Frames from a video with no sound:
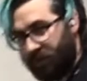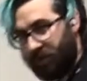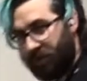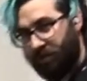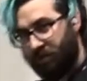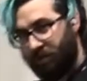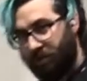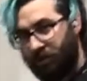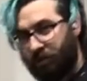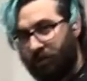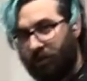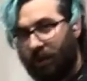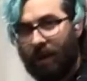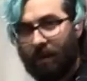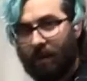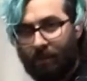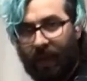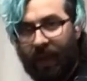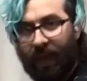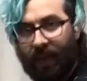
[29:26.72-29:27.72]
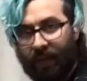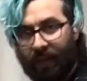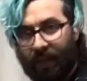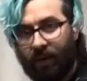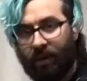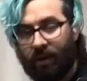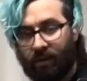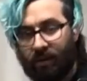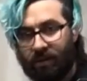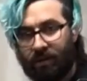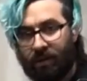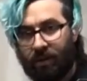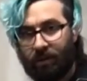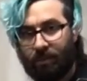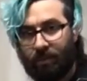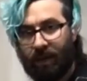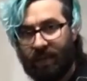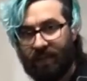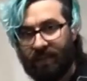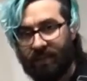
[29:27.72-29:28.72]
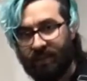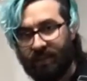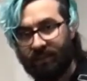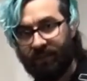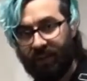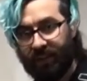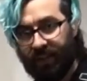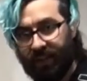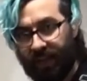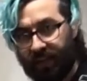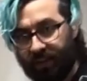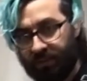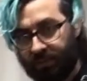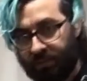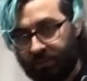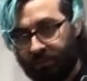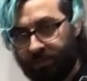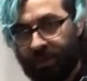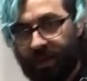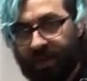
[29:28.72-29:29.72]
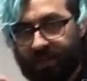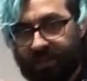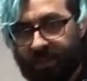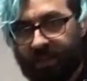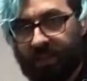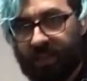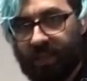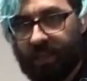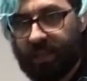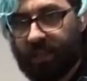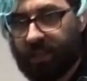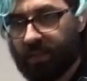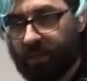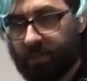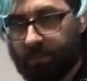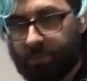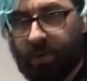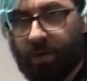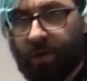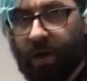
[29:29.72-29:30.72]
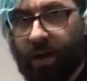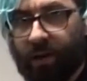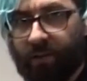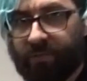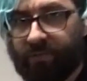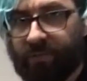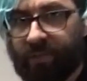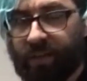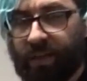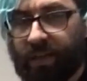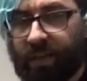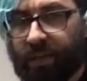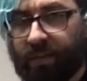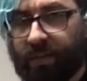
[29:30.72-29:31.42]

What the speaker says: just straight back onto your abrasive, and that breaks the burr off.